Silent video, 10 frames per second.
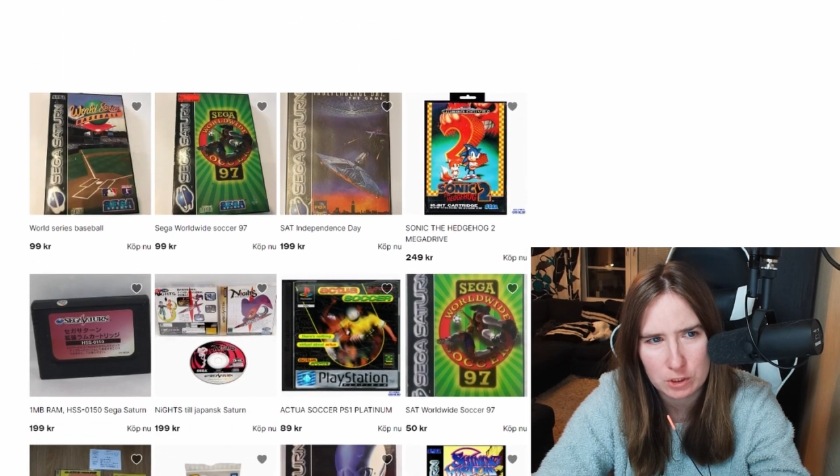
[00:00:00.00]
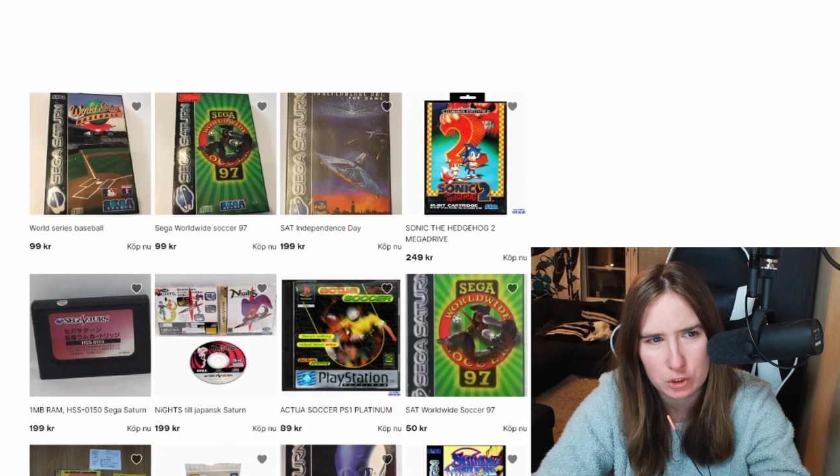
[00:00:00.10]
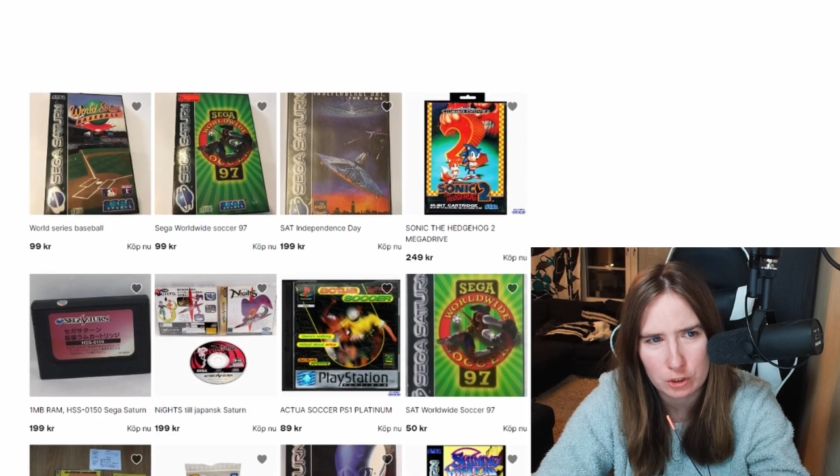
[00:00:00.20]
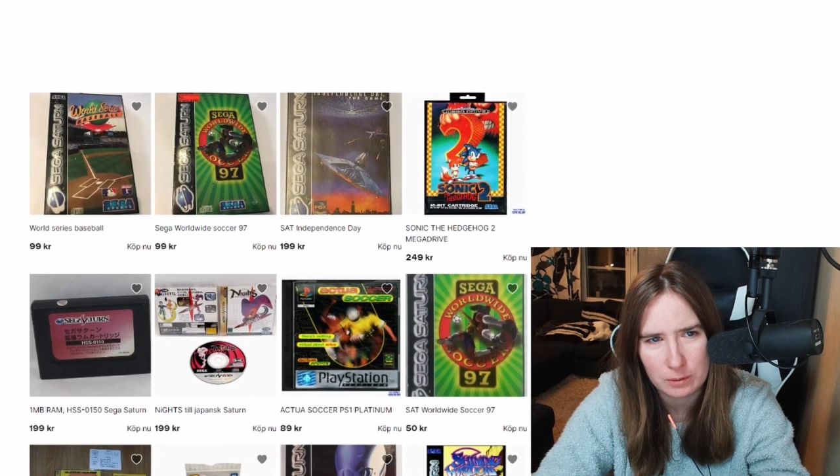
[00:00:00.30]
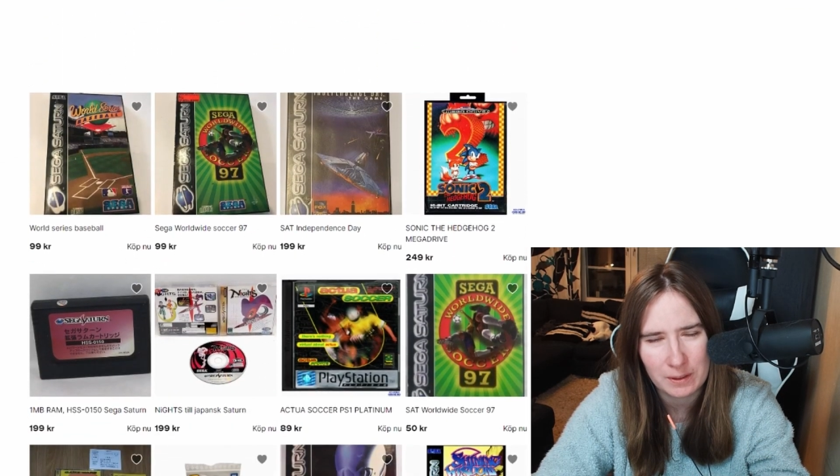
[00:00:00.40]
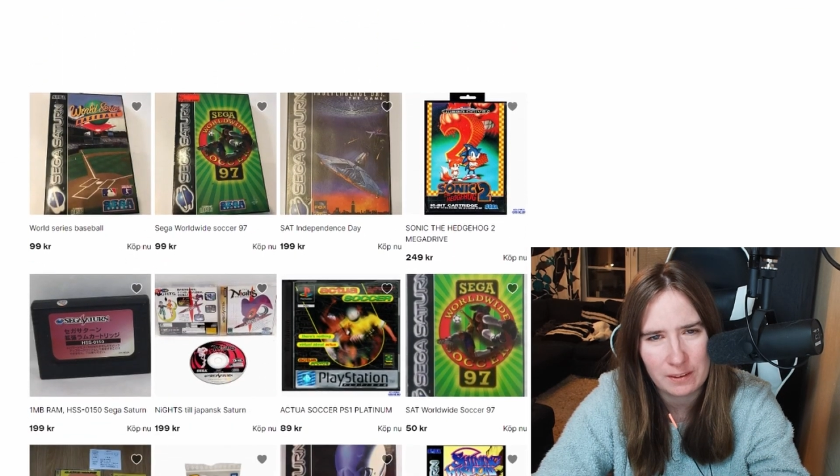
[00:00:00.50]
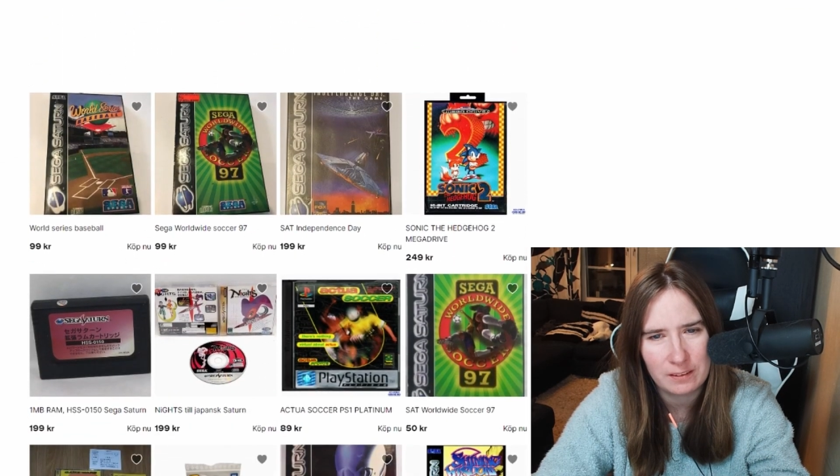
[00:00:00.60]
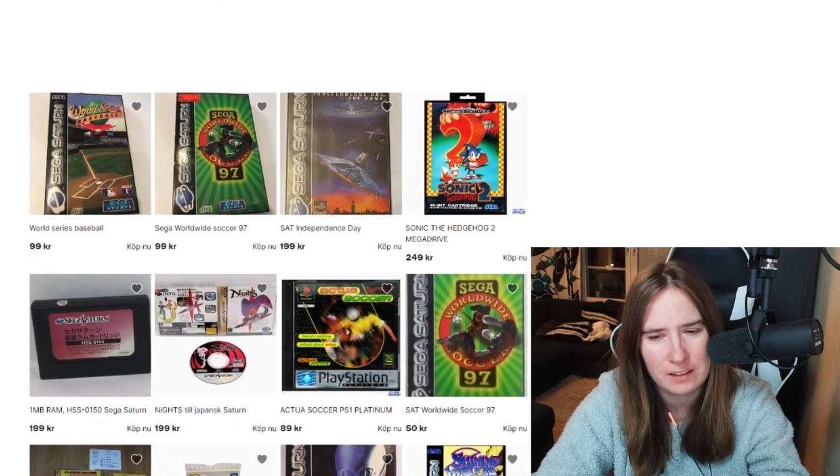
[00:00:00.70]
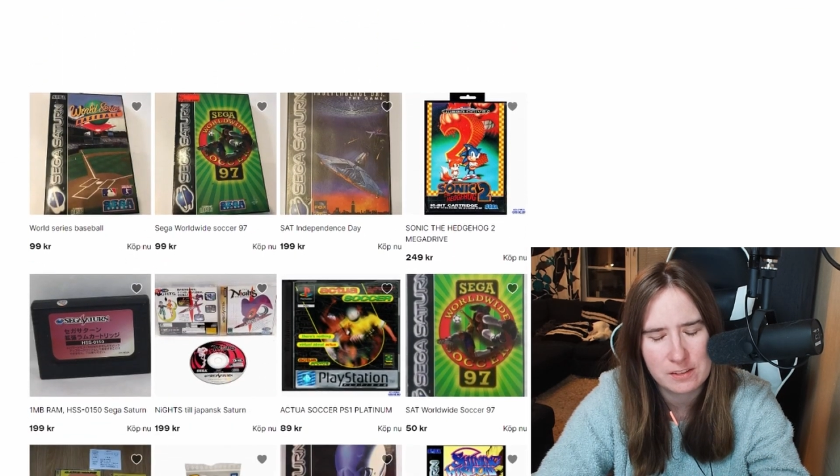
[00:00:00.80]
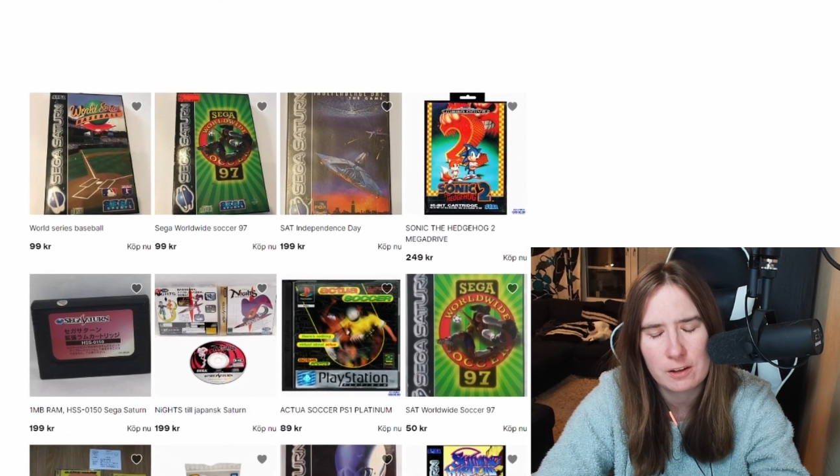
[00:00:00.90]
German?
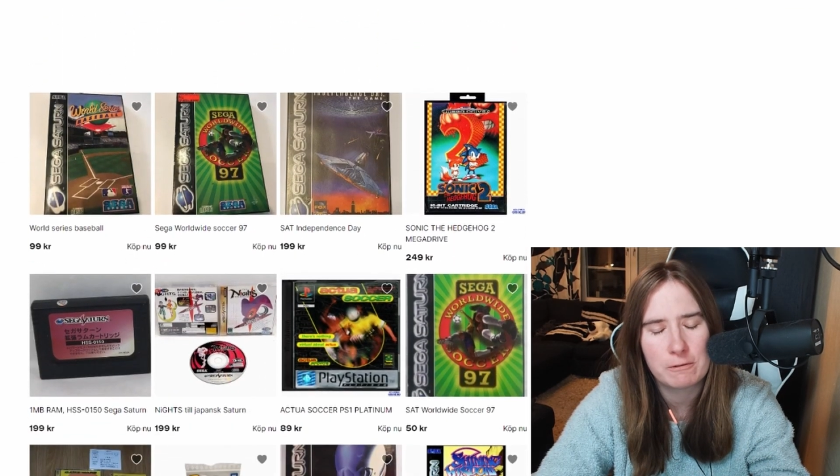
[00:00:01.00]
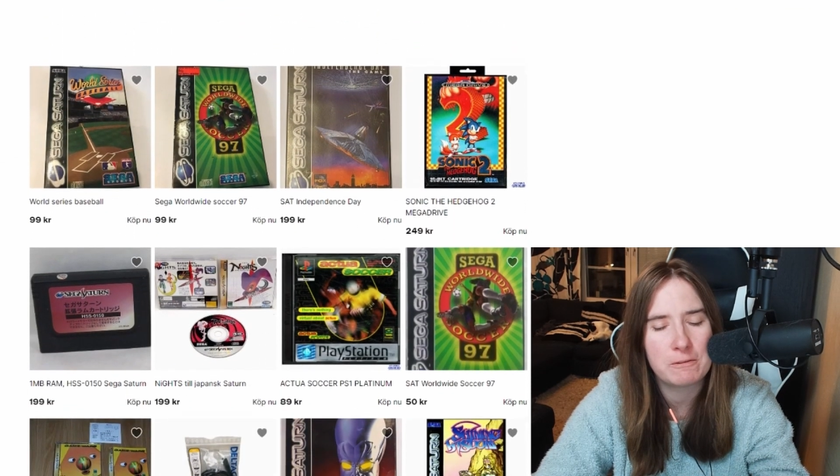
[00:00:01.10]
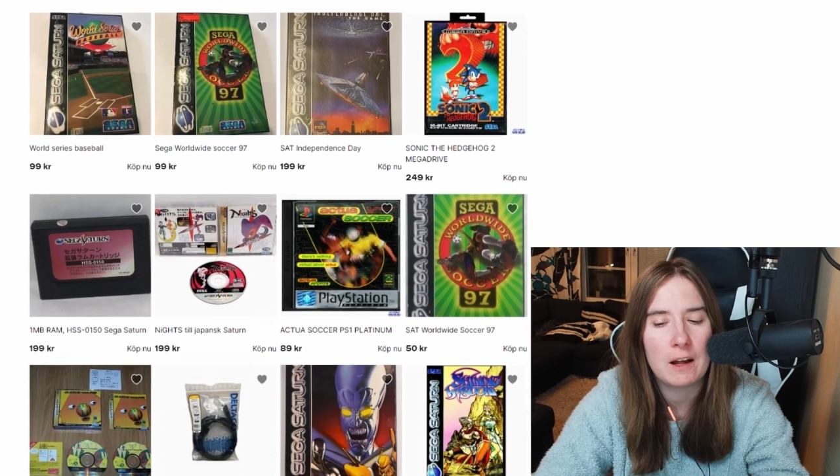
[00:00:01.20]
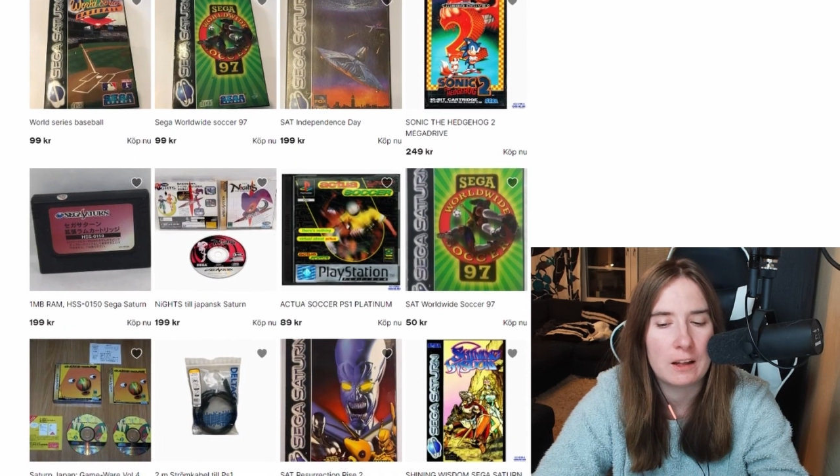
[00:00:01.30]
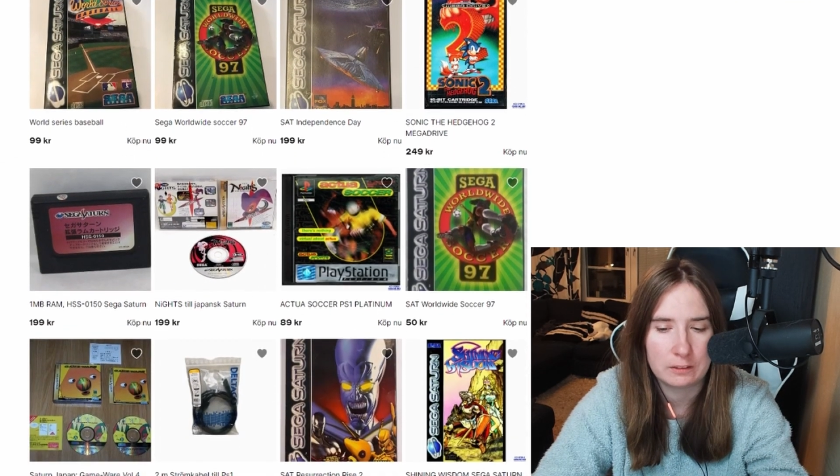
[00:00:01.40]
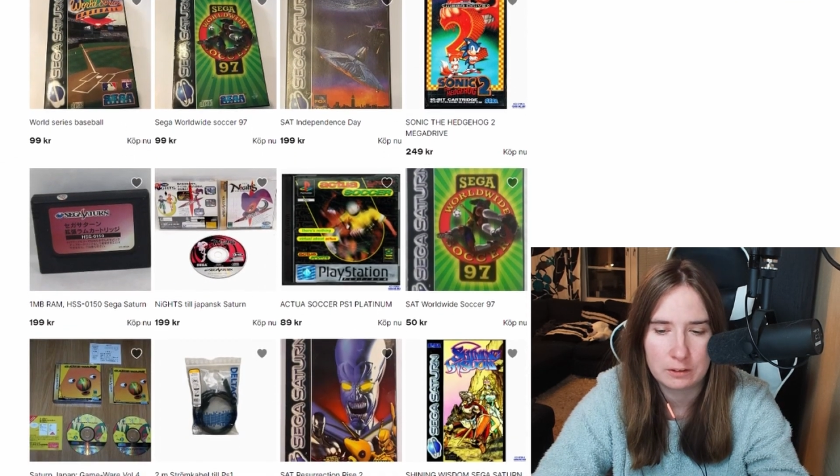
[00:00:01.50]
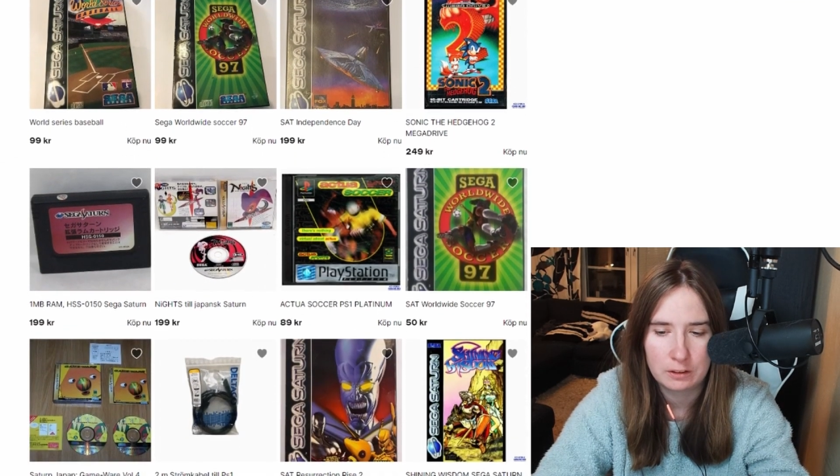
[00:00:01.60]
It's no fun.